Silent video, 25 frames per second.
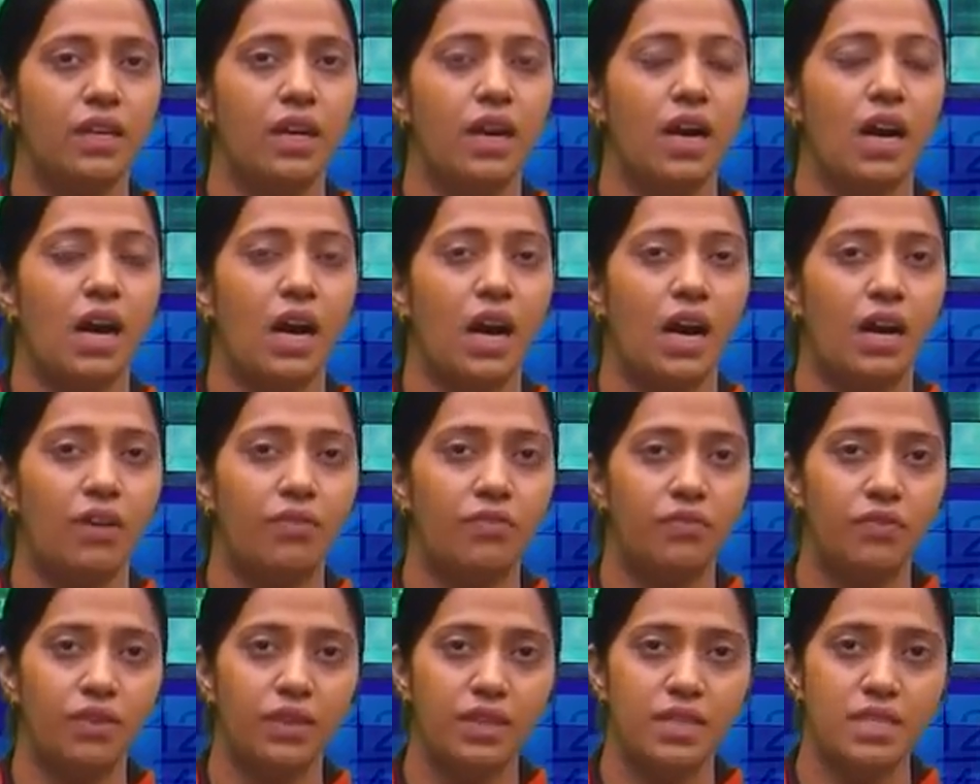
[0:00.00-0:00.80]

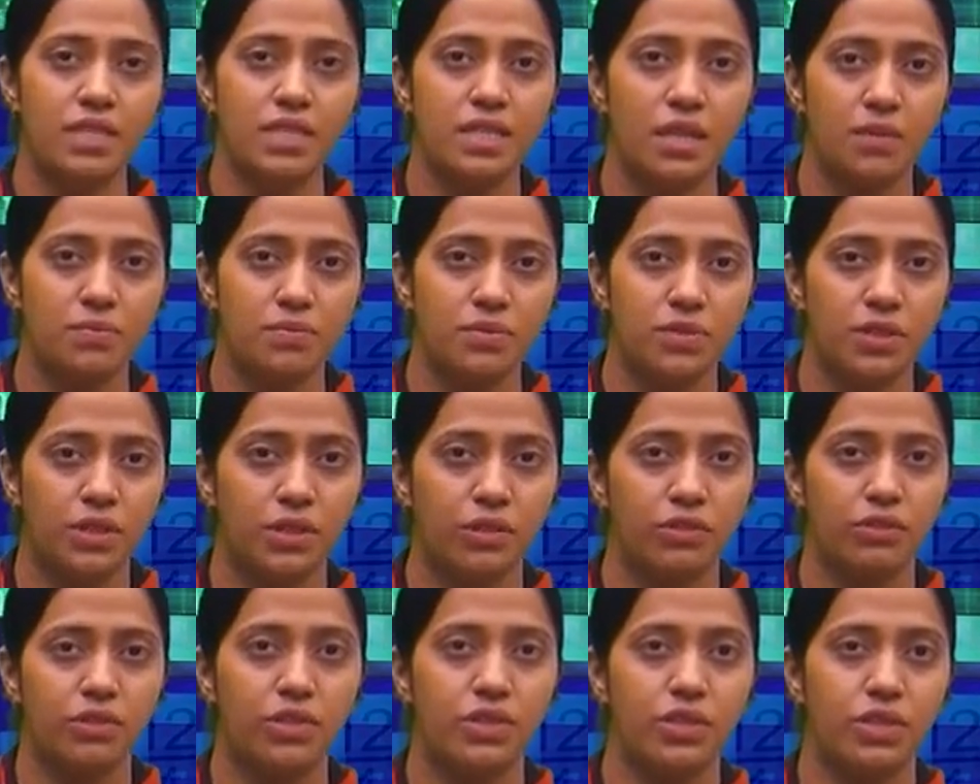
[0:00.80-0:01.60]
After
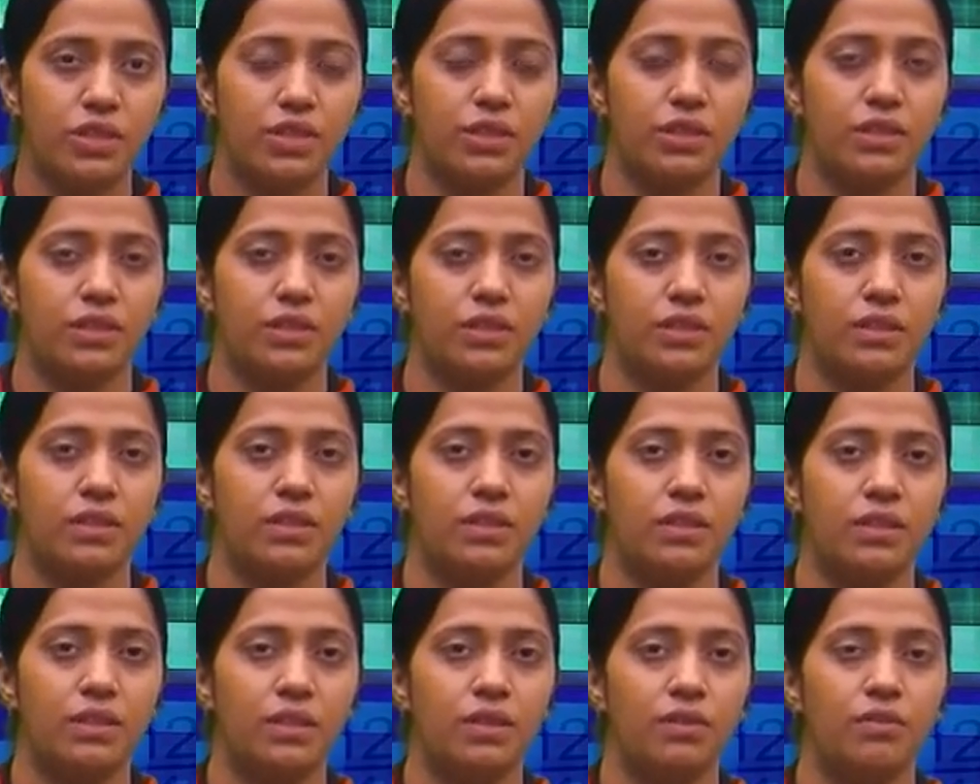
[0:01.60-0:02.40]
substitution,
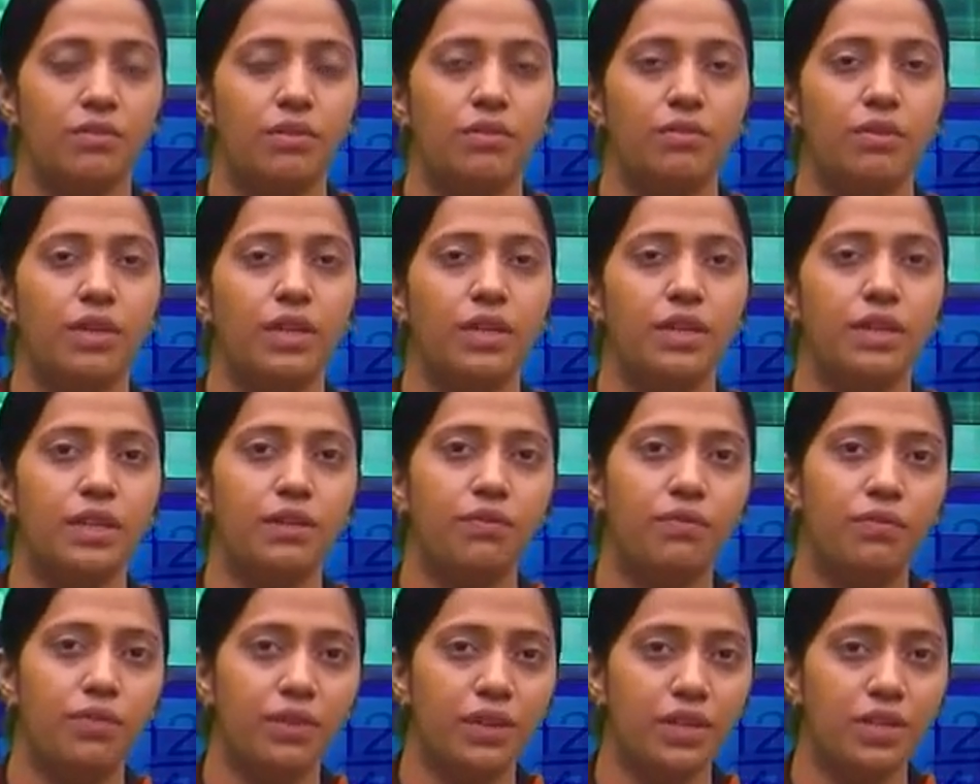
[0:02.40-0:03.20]
we will
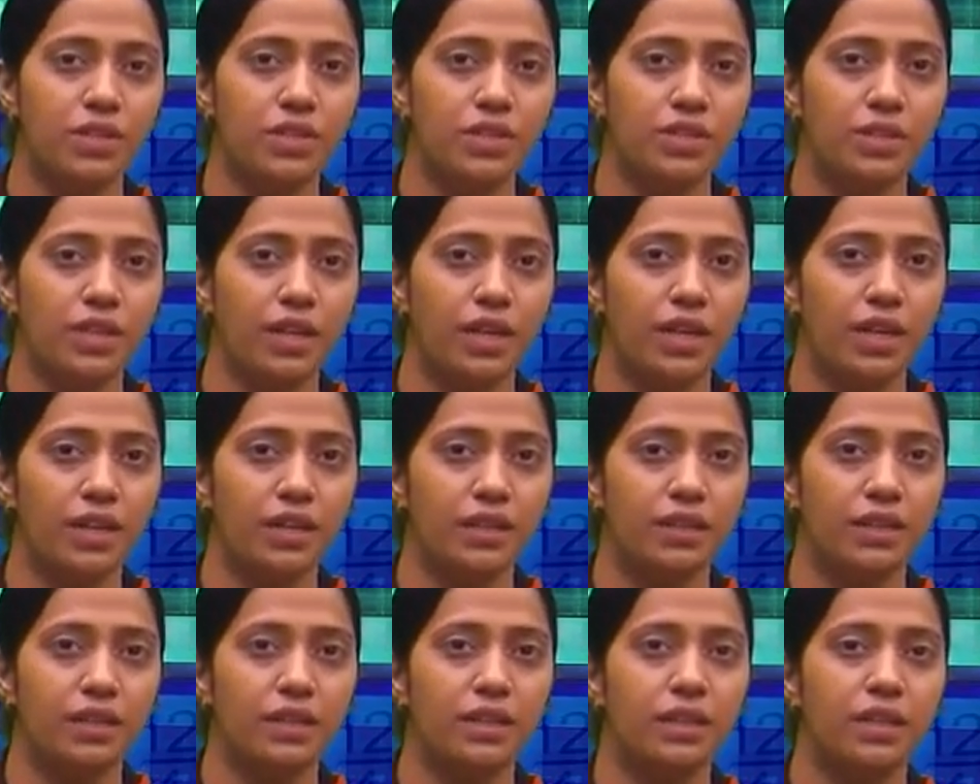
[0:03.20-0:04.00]

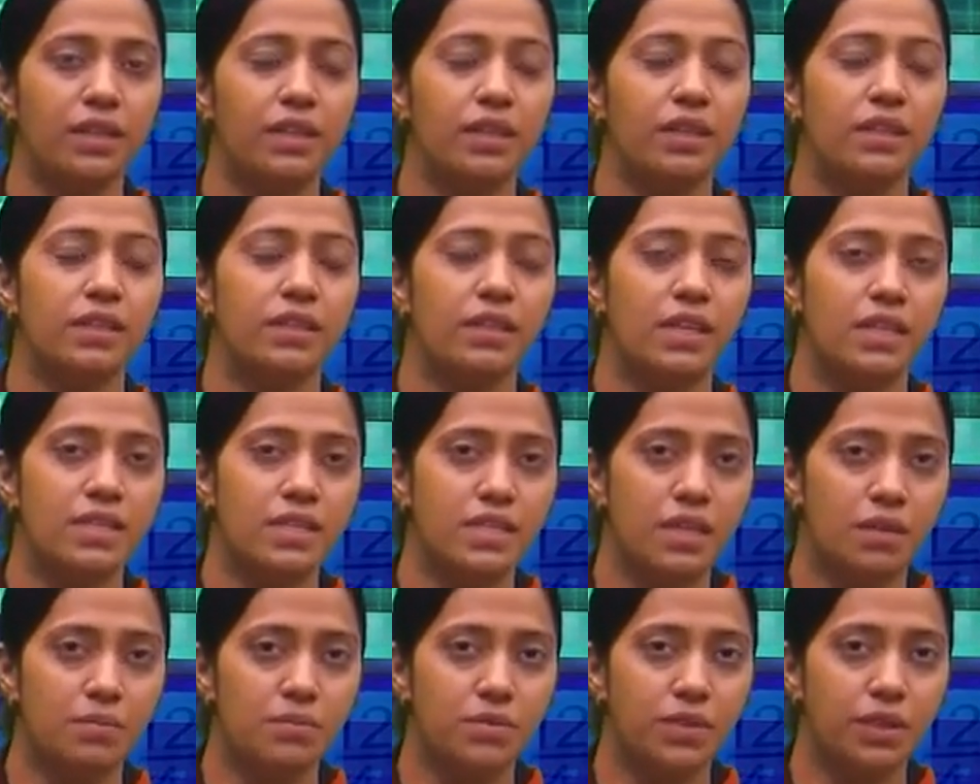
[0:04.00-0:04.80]
differentiate the
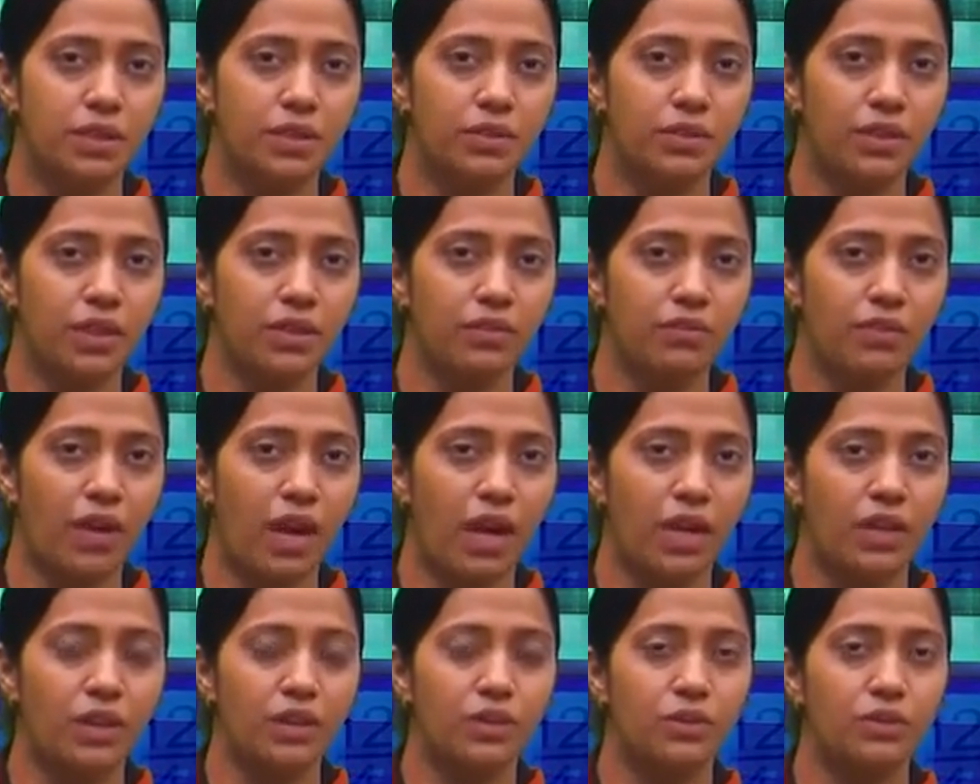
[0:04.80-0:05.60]
substituting
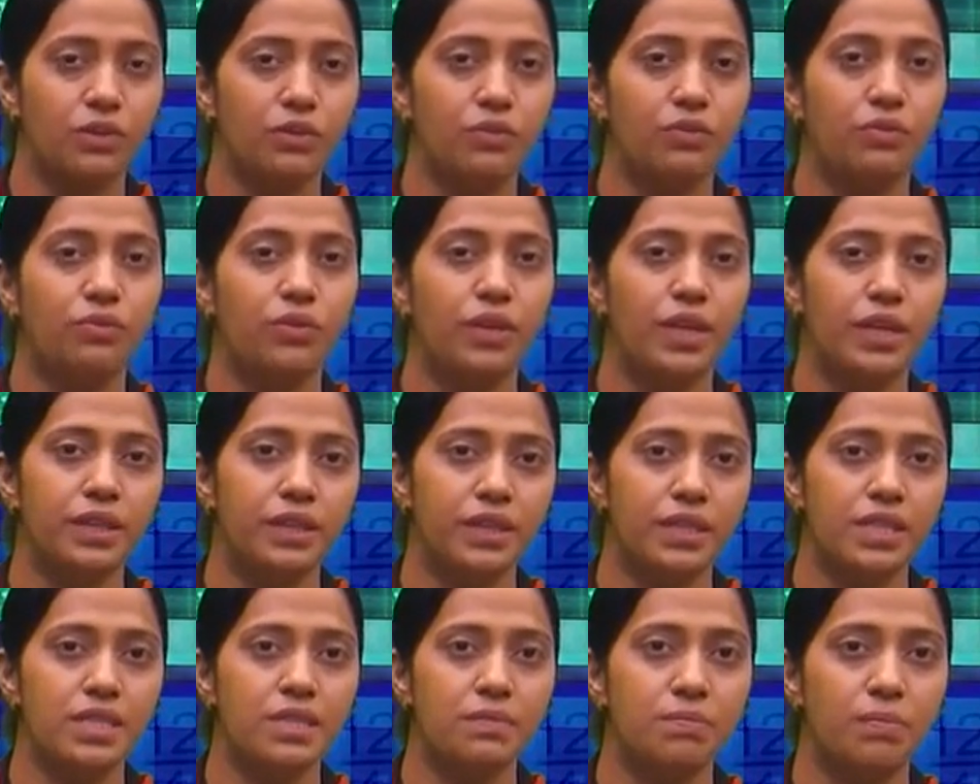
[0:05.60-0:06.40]
value with
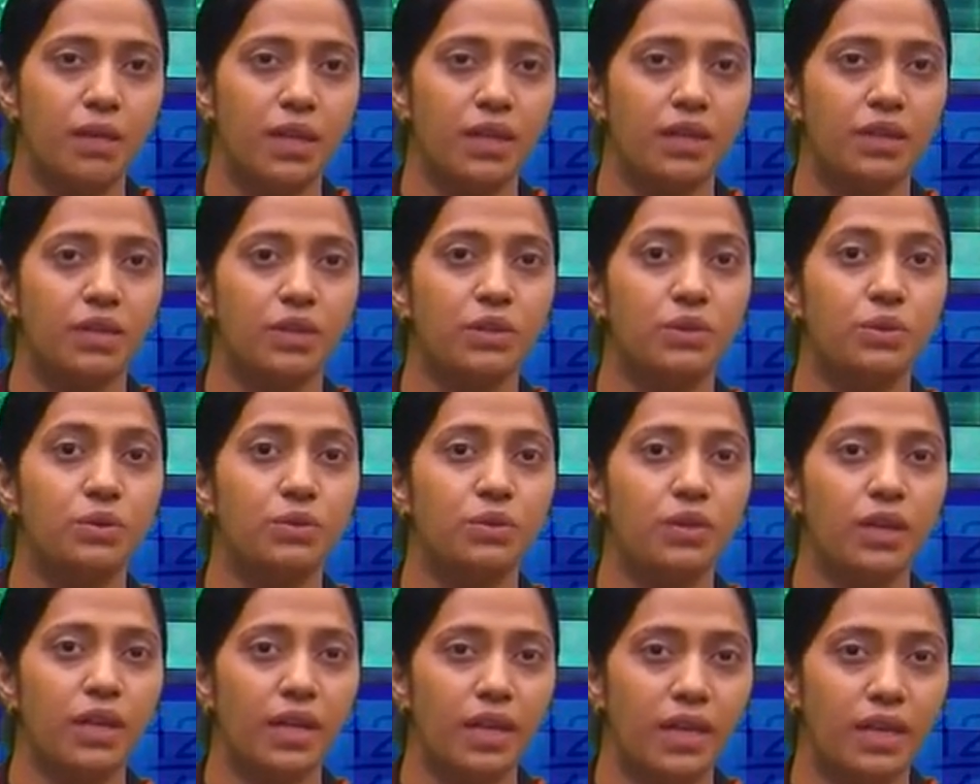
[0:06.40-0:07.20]
respect
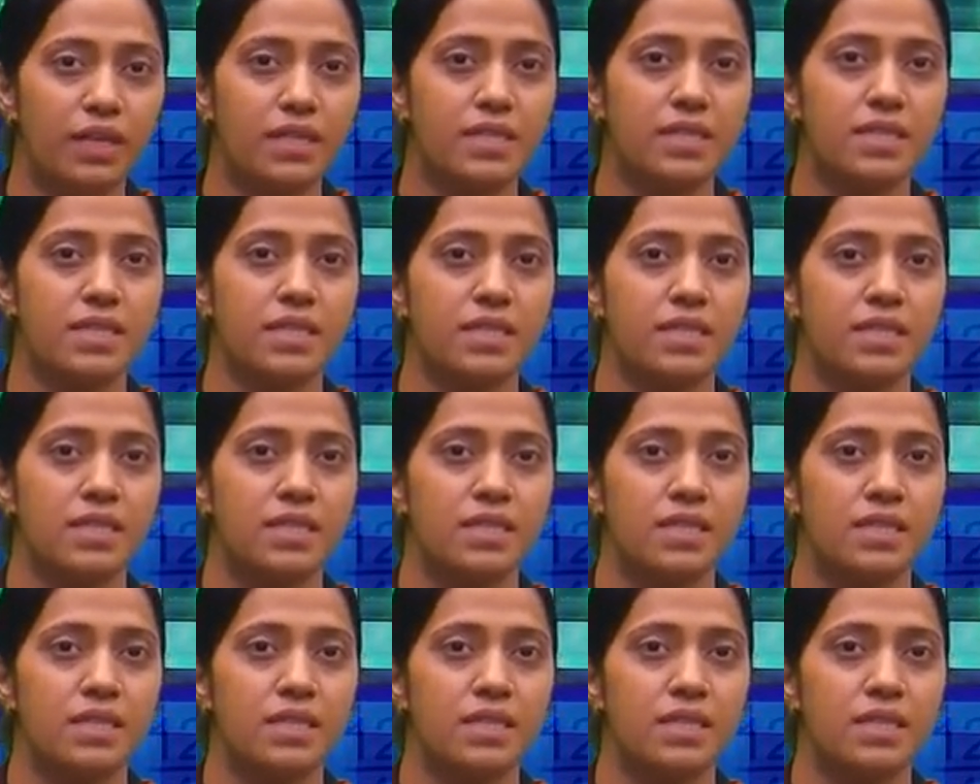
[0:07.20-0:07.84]
to x.